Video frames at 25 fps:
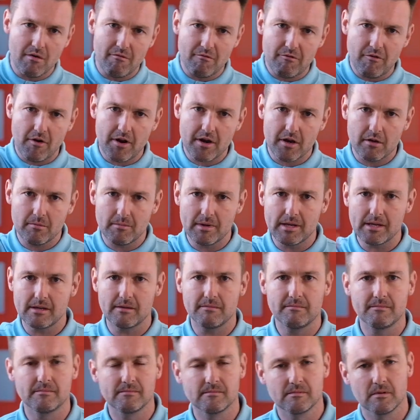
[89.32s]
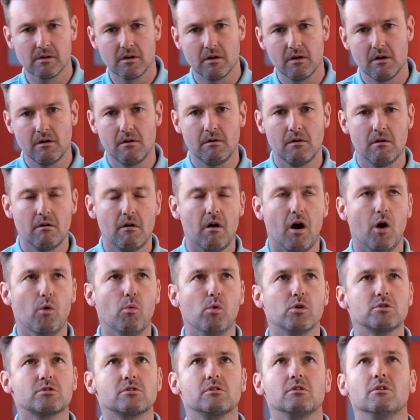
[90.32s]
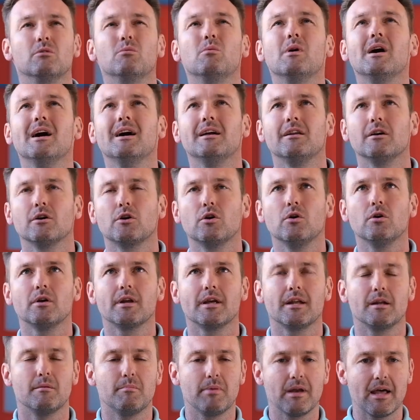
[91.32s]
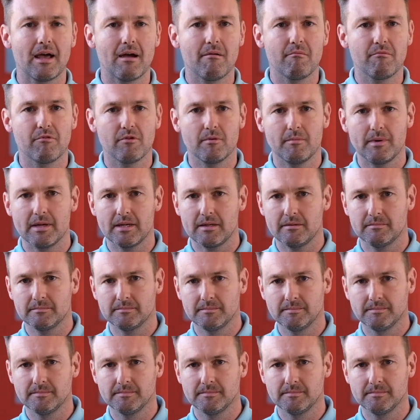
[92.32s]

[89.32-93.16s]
in front of me. I wasn't aware that God had a plan for me.